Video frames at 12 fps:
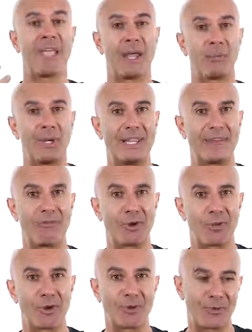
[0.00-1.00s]
And we live in a
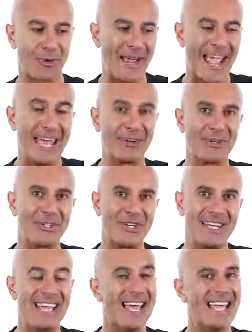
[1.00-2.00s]
world where
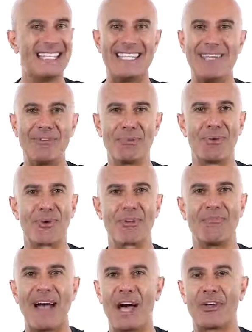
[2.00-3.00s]
energy is even more
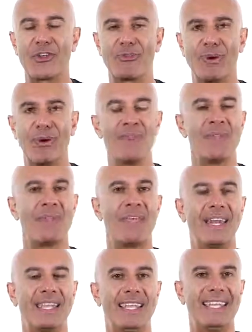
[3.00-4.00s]
valuable
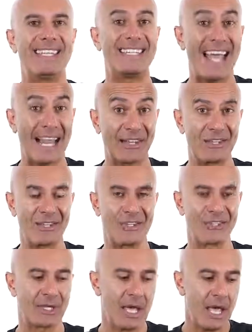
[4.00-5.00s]
than
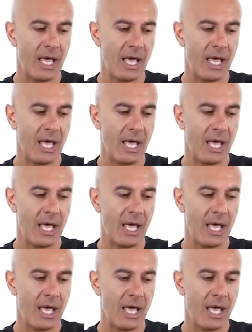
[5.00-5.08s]
intelligence.